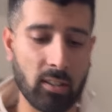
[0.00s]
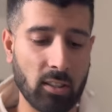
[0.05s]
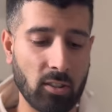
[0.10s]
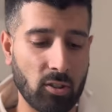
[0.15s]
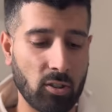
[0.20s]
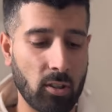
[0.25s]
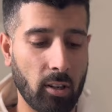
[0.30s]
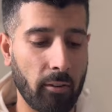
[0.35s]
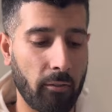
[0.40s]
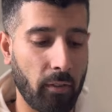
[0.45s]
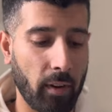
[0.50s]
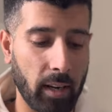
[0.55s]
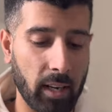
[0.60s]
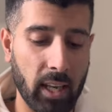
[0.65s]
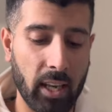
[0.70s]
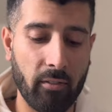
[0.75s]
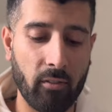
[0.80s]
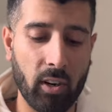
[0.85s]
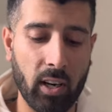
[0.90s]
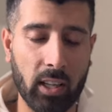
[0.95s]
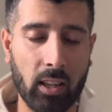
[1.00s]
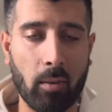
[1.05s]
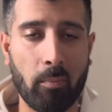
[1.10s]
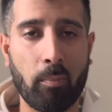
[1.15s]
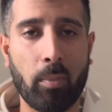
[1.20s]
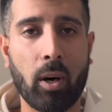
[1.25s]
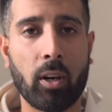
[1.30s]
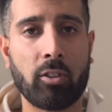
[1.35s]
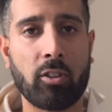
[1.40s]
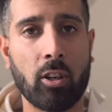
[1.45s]
and stuff. And even at the
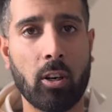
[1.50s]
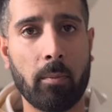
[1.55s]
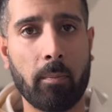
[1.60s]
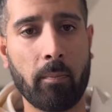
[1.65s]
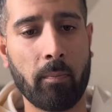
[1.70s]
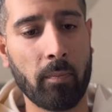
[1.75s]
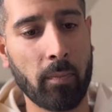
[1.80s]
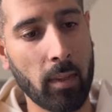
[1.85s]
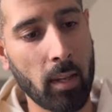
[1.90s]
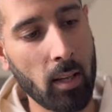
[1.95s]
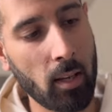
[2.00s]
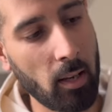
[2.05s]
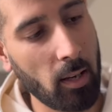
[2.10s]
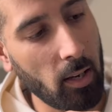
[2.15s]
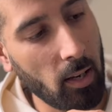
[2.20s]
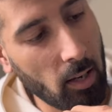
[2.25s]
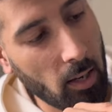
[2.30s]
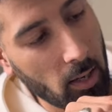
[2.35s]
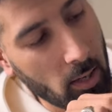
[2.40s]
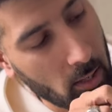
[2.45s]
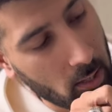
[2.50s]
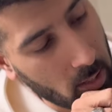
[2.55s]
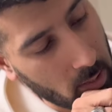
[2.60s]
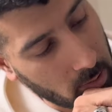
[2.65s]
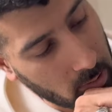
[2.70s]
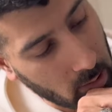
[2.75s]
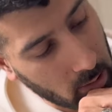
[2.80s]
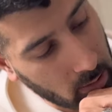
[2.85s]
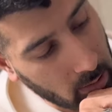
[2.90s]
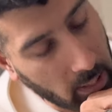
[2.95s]
bottom it's
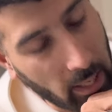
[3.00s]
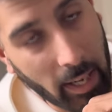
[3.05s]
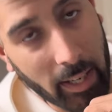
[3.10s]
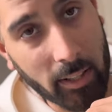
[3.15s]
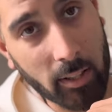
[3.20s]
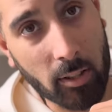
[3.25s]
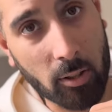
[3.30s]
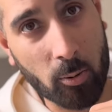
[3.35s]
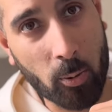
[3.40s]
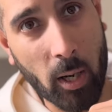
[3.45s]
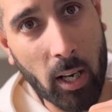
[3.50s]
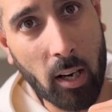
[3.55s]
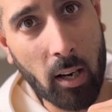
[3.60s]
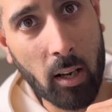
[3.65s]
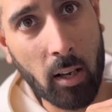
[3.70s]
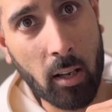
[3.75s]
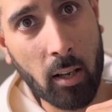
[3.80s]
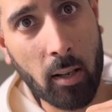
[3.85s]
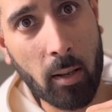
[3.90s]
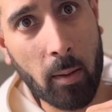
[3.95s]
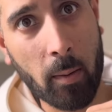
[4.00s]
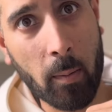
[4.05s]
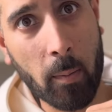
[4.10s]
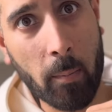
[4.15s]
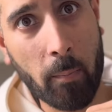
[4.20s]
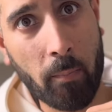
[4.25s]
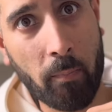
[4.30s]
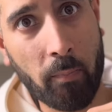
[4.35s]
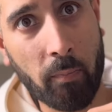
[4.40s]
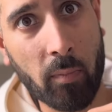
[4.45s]
got the case as well. Is that like a
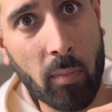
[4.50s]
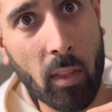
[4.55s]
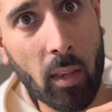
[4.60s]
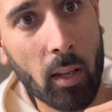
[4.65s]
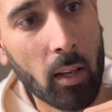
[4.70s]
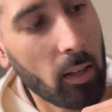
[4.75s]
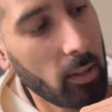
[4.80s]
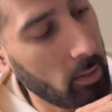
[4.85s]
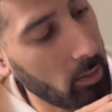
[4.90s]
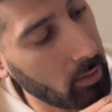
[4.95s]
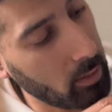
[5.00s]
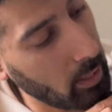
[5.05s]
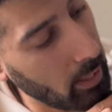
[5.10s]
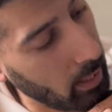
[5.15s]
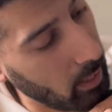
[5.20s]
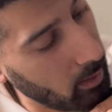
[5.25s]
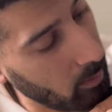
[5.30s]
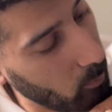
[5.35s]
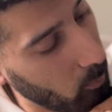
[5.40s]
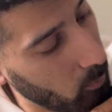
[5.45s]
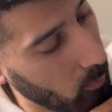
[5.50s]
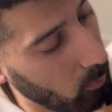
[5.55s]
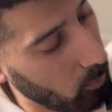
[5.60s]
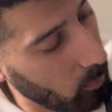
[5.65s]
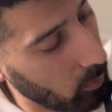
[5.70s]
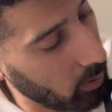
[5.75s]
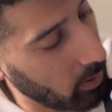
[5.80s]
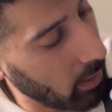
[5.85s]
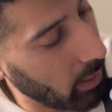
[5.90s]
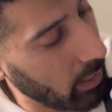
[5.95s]
heat protector or something? Yeah. Or just
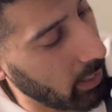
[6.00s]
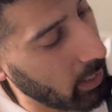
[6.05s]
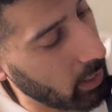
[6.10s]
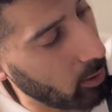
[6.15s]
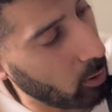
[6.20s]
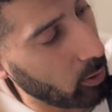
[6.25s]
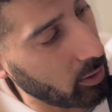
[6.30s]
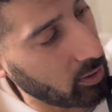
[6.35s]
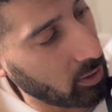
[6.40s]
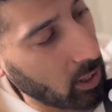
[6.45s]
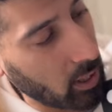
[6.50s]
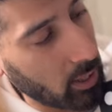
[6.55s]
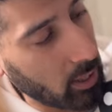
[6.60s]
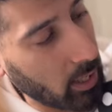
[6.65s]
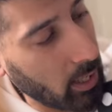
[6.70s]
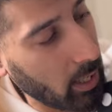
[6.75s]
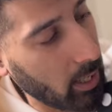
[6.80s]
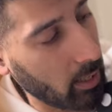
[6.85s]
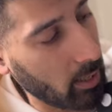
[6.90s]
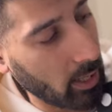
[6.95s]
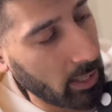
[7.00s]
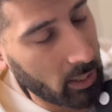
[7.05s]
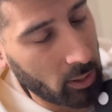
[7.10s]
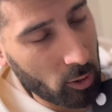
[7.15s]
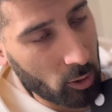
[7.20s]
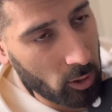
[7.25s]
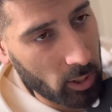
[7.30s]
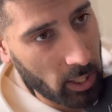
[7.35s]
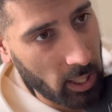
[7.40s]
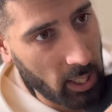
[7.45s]
No, it's got like, you
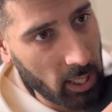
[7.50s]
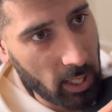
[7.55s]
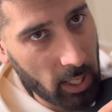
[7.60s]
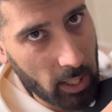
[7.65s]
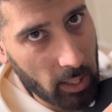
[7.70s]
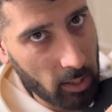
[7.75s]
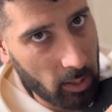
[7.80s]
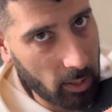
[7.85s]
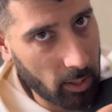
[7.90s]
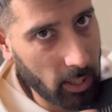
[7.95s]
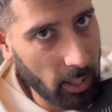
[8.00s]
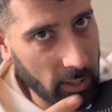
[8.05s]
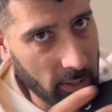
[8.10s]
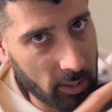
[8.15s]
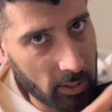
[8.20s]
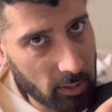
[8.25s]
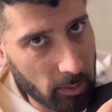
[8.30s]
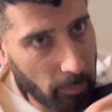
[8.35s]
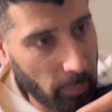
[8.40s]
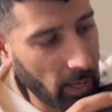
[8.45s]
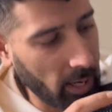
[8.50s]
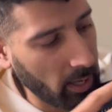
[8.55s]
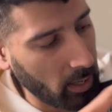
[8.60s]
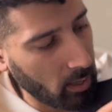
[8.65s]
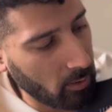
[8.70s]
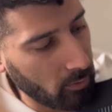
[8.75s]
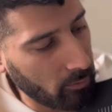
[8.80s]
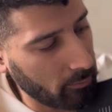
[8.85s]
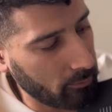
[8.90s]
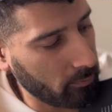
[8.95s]
know, the heat can dissipate,
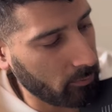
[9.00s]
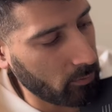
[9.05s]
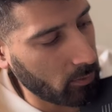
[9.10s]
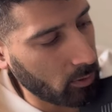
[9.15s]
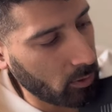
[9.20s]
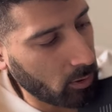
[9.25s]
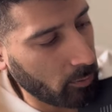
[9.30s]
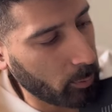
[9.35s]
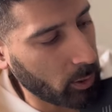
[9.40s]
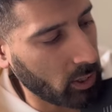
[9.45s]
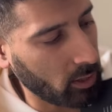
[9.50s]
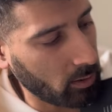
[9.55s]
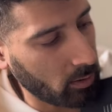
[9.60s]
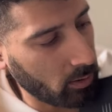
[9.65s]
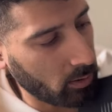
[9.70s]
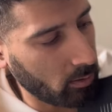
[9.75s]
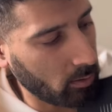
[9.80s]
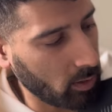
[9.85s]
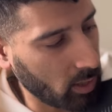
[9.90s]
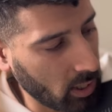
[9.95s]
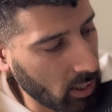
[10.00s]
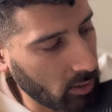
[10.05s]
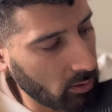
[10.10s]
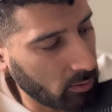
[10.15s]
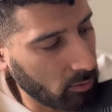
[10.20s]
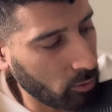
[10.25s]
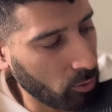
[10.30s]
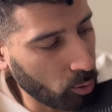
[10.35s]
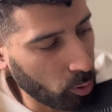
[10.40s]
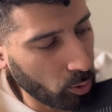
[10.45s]
you know, with these
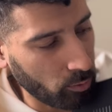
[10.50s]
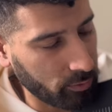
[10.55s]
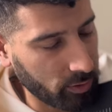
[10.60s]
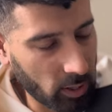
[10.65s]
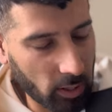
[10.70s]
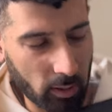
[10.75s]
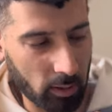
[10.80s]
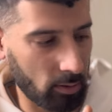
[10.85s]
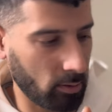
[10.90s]
grooves and